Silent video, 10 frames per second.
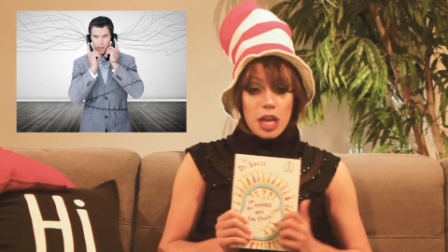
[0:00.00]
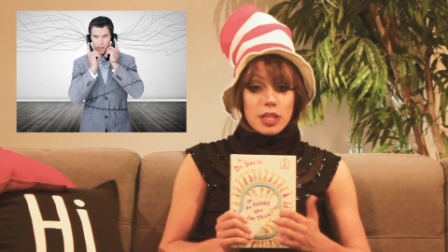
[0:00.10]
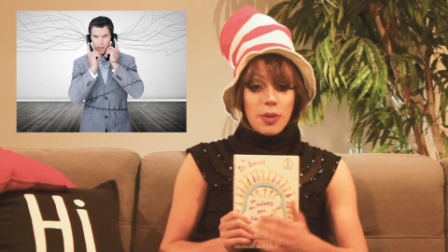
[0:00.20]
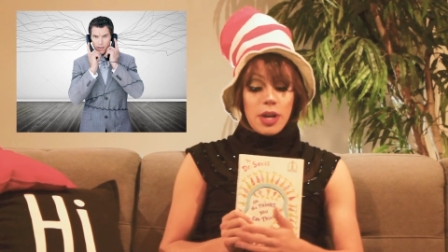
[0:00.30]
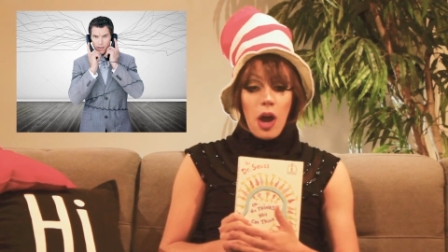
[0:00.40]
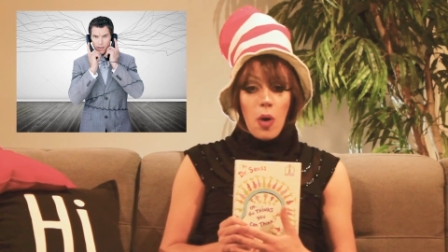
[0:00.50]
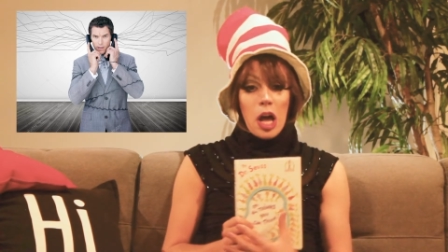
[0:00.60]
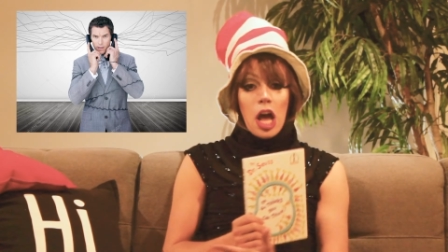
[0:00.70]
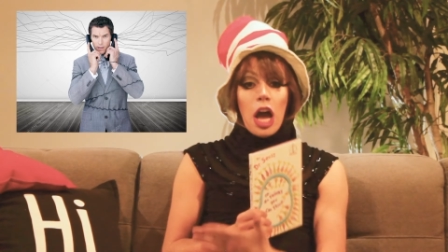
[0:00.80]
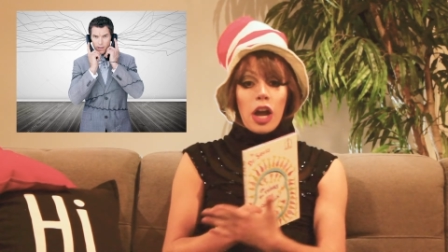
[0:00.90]
So
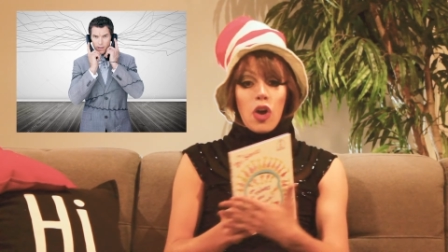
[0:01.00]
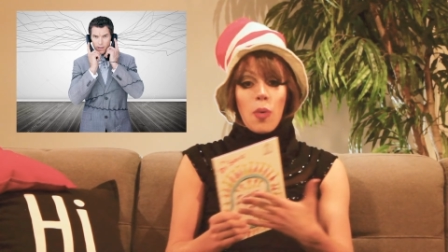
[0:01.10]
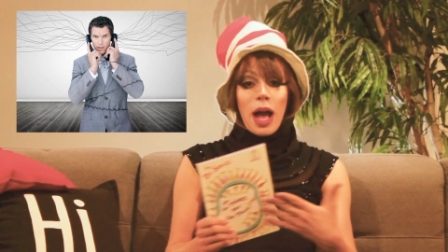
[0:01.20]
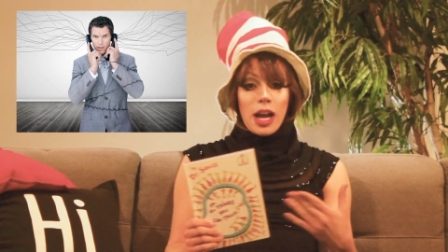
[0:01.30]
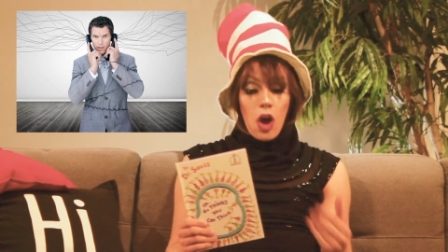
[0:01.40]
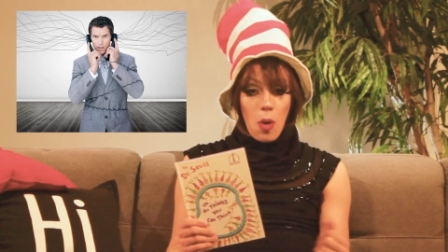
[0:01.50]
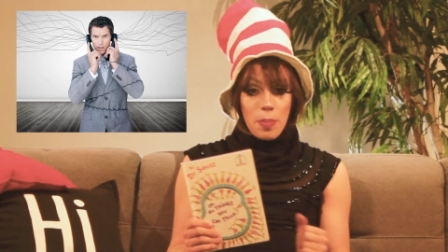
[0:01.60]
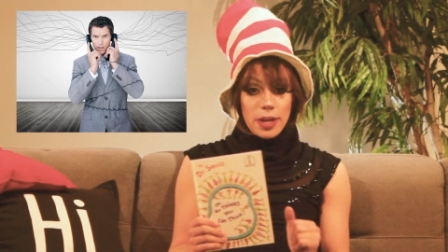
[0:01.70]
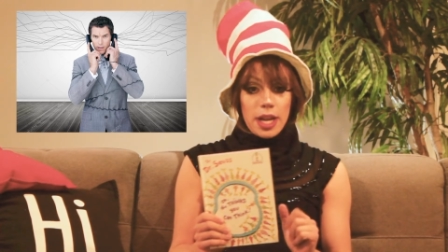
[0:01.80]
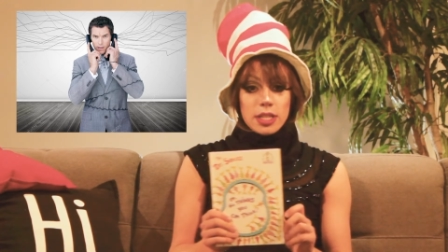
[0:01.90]
go crack
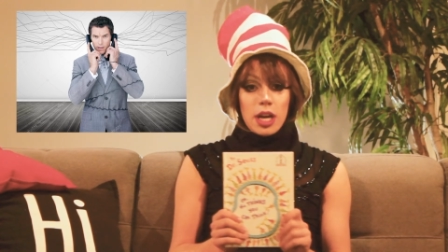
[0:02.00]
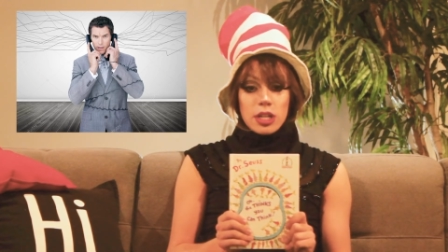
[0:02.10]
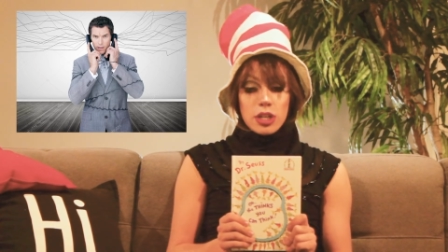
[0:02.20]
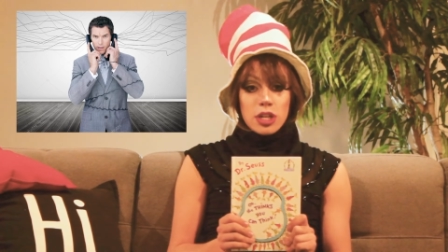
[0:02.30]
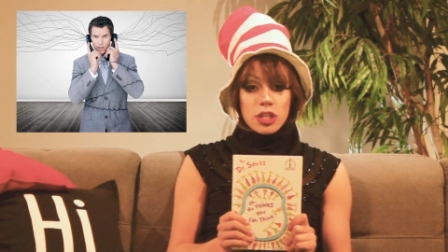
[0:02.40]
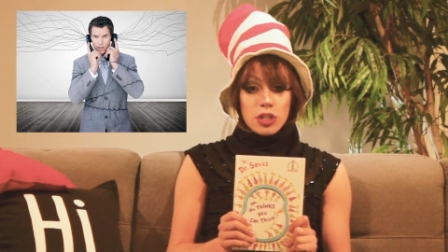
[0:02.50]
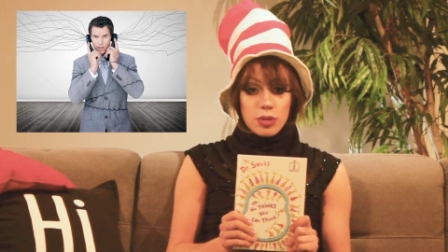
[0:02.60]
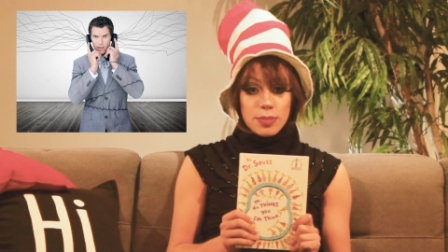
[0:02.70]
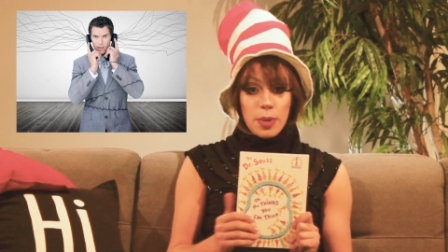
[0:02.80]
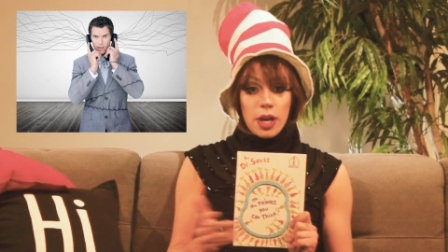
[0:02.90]
open a Dr.
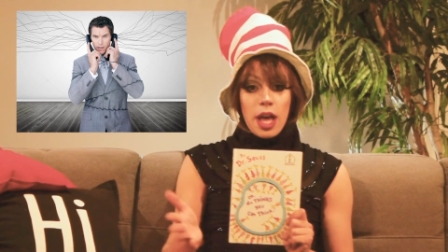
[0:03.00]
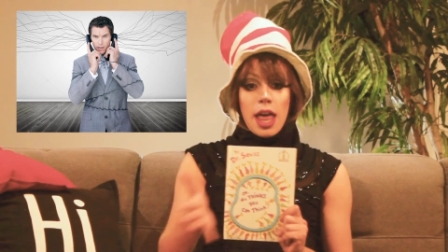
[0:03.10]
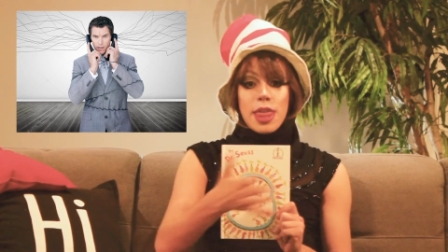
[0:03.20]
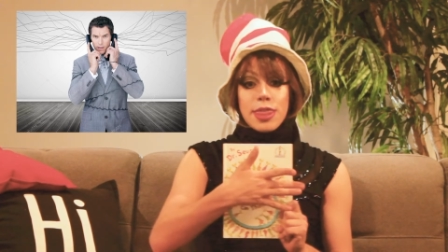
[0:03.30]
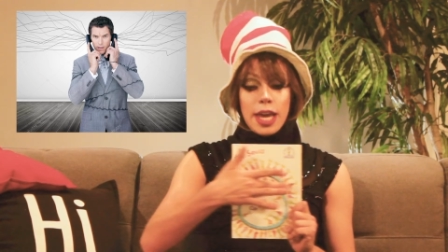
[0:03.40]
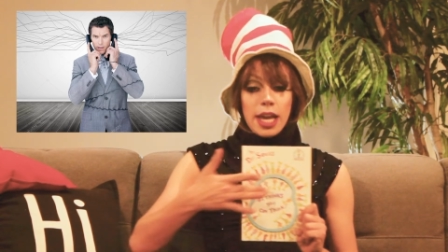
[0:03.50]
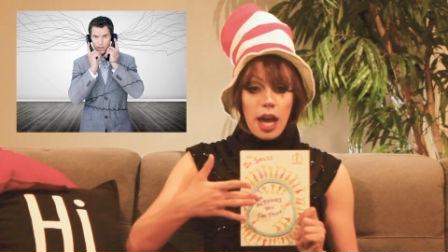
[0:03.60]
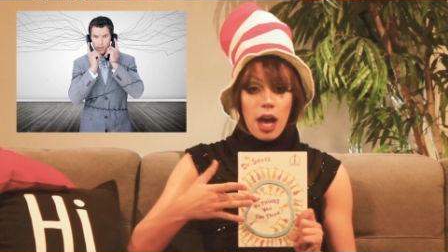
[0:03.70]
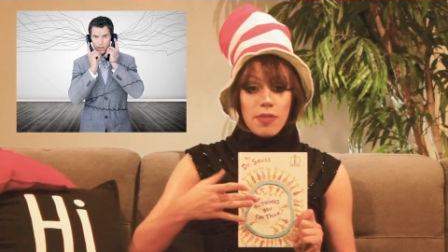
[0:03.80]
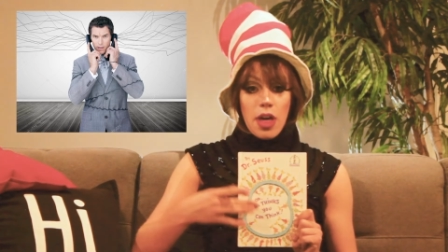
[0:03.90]
Seuss book
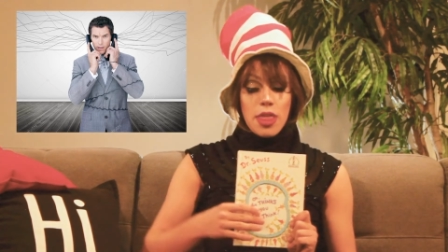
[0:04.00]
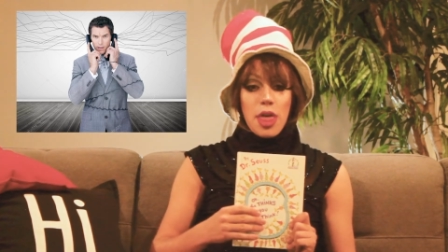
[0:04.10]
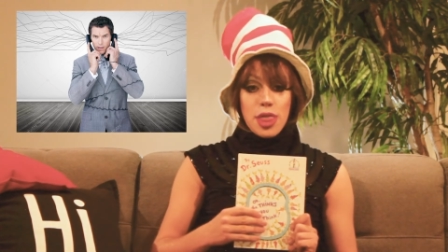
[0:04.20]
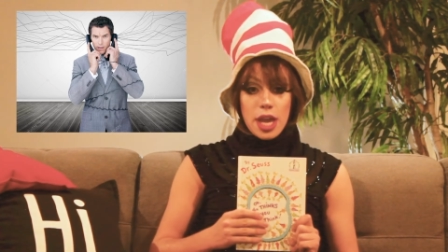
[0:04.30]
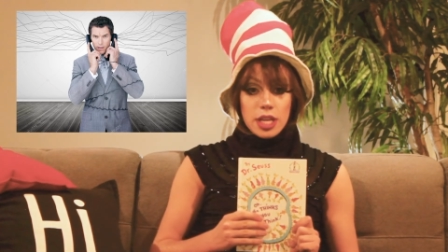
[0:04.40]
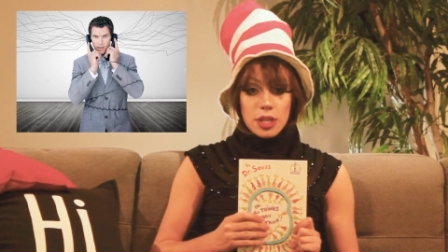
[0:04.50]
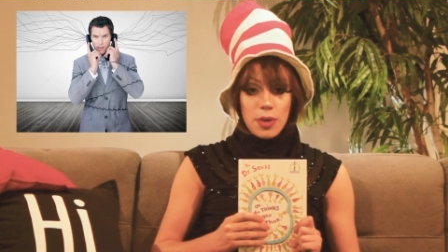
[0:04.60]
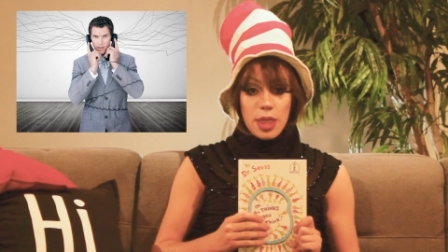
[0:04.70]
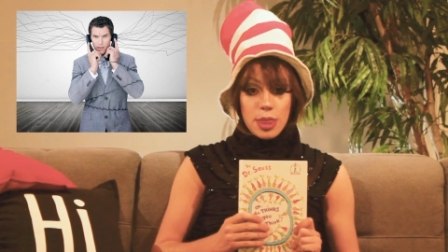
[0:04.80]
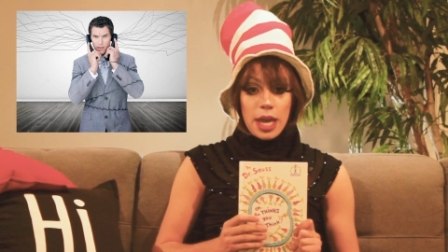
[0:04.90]
Think of the things you
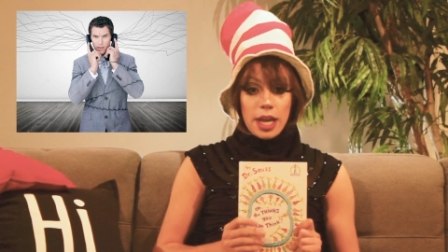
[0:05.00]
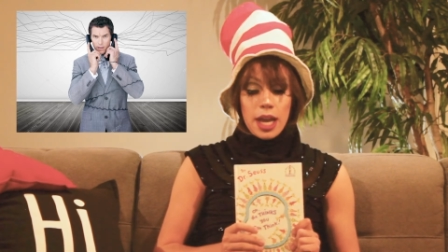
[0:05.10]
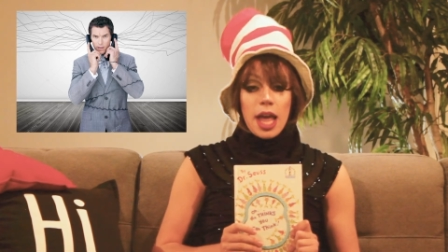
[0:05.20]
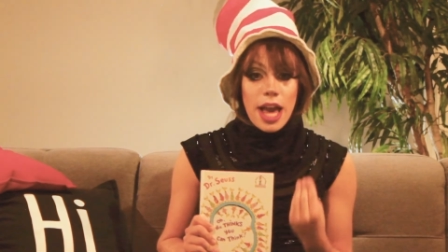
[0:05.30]
can think.